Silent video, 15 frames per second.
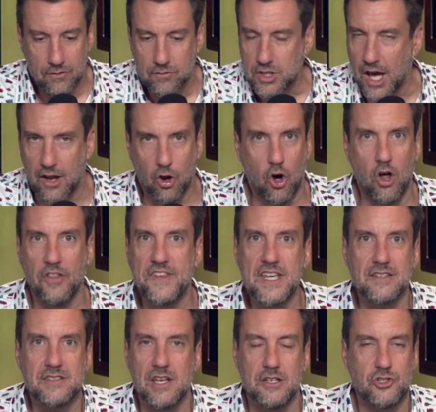Got all the
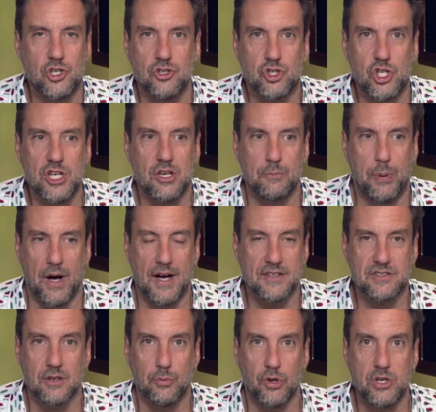attention she could
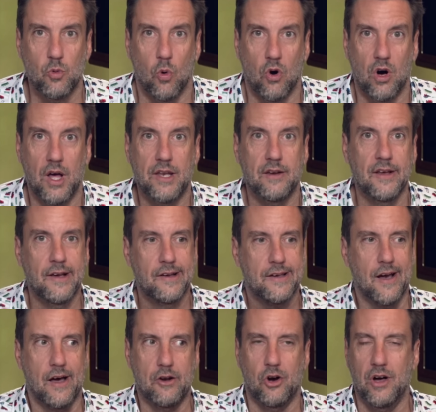possibly want.
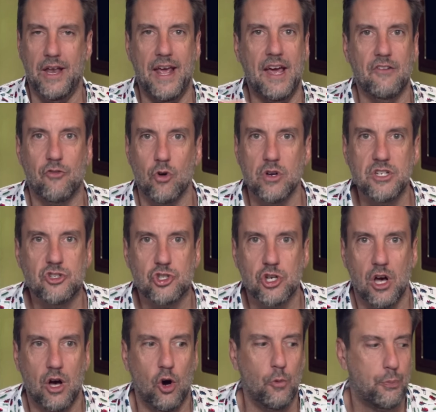Got on every
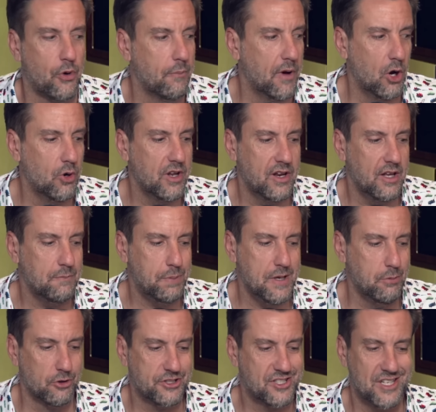show, promoted it.
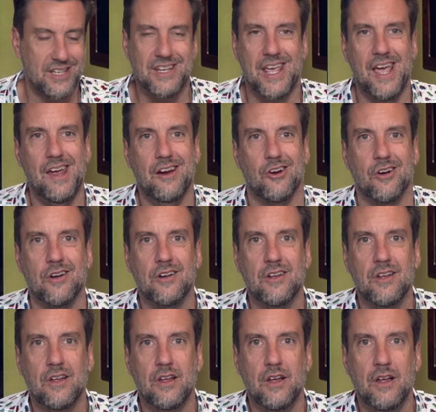People just didn't care
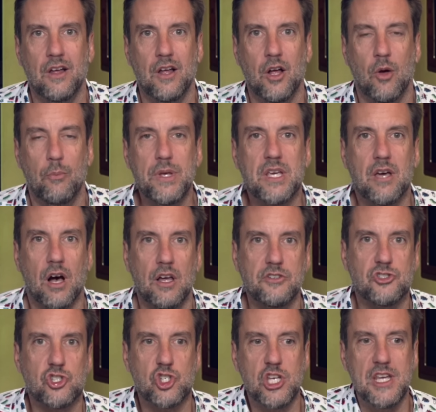because
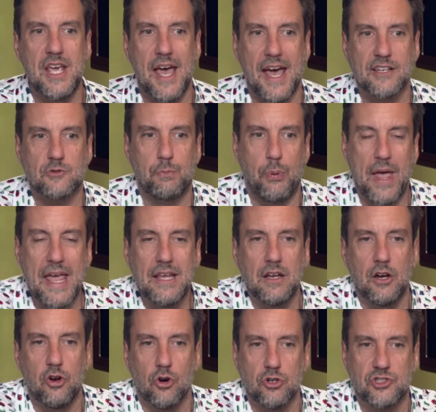she has
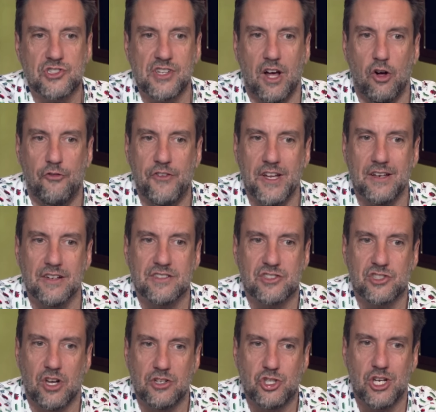painted herself into
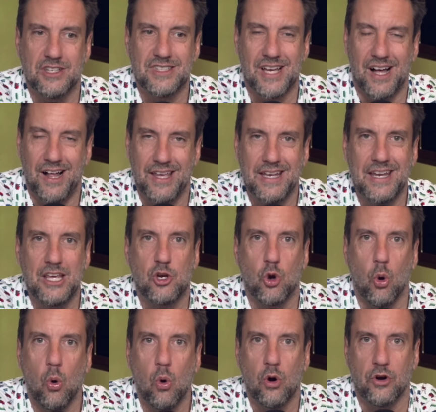such a tiny
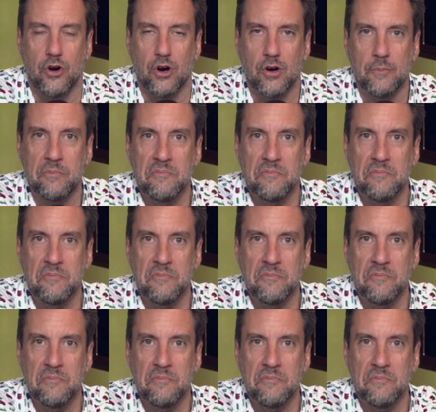corner